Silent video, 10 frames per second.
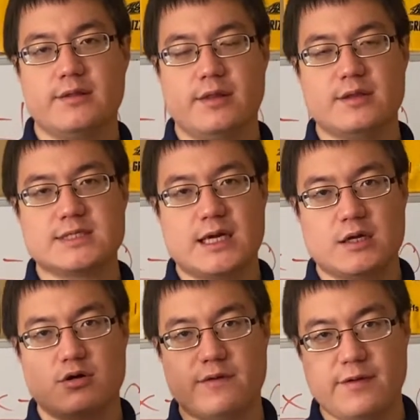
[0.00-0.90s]
Then the
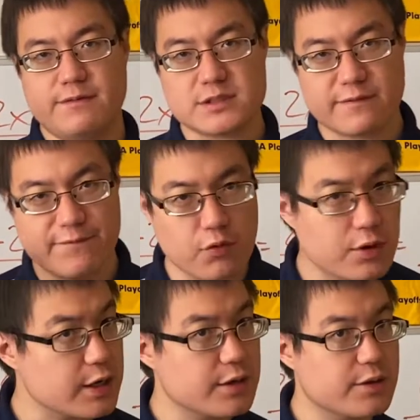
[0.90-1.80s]
second derivative is
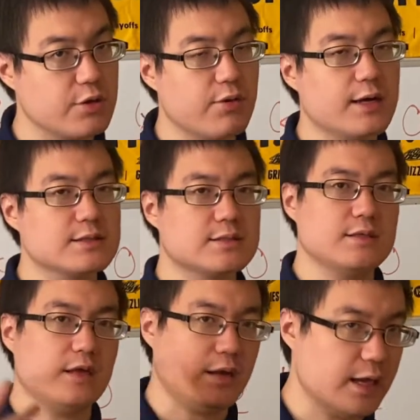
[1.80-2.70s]
4e to the 2x,
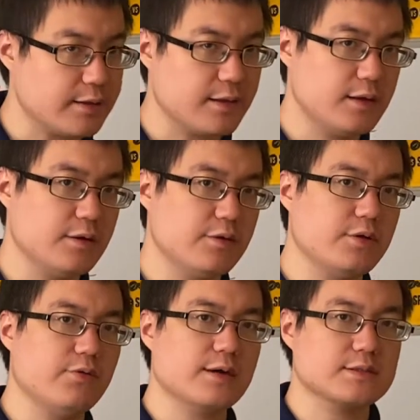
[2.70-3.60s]
then 8e to the
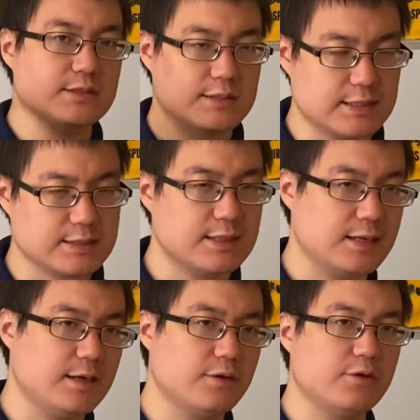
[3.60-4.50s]
2x,
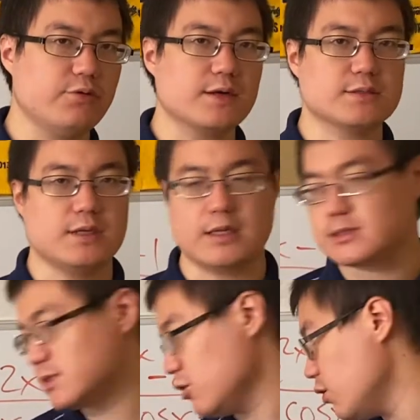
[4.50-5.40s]
16e to the 2x, and
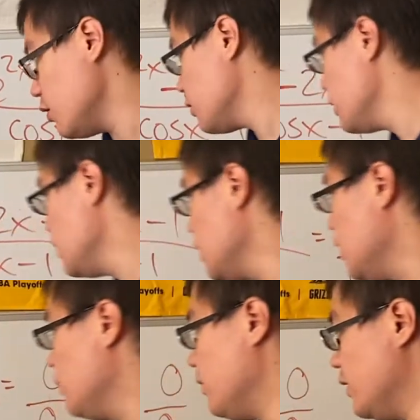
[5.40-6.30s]
so on.
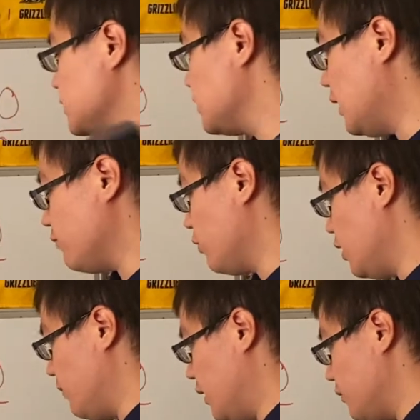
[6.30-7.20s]
But let's not
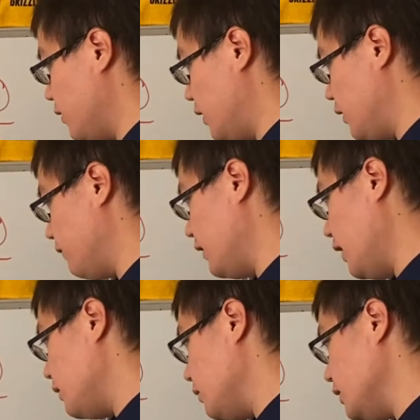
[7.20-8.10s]
worry about any of
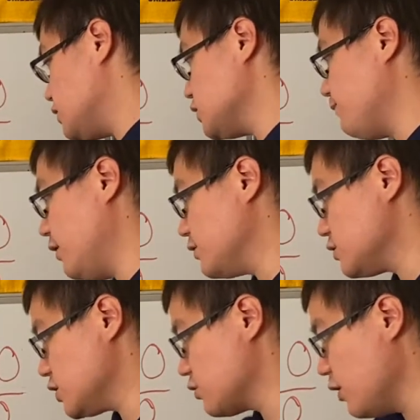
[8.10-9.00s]
that. Let's just finish
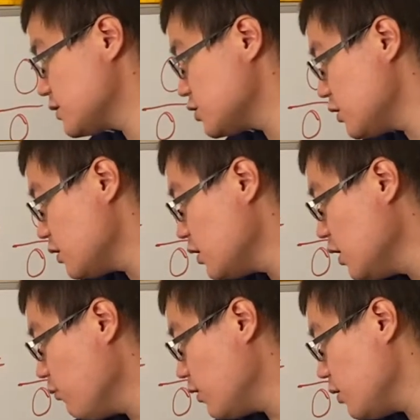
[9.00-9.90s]
this question.
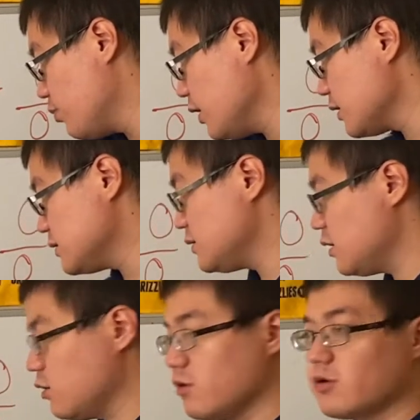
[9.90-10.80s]
When you plug in
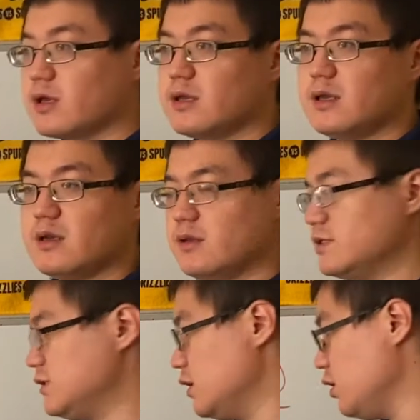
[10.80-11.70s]
0, you'll get e to the
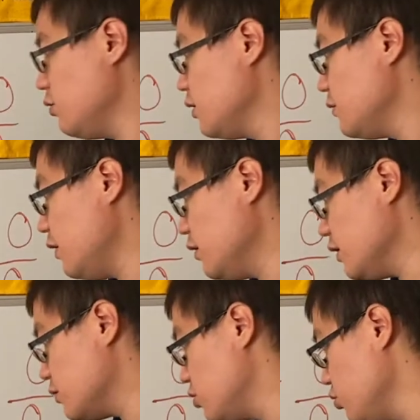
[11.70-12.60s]
0. Then you
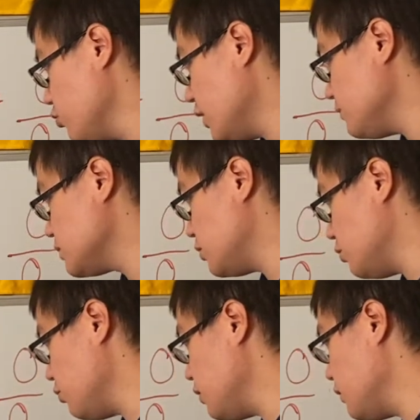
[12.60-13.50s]
get 2 times
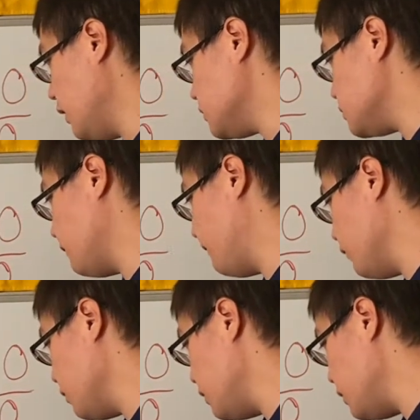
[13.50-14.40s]
2, that's
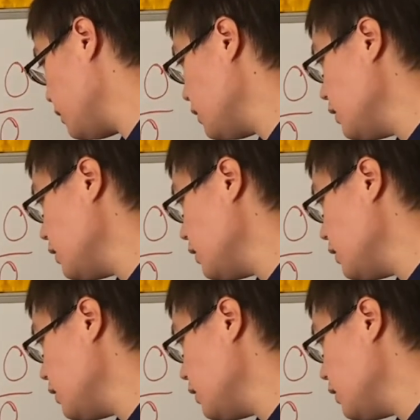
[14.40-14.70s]
4.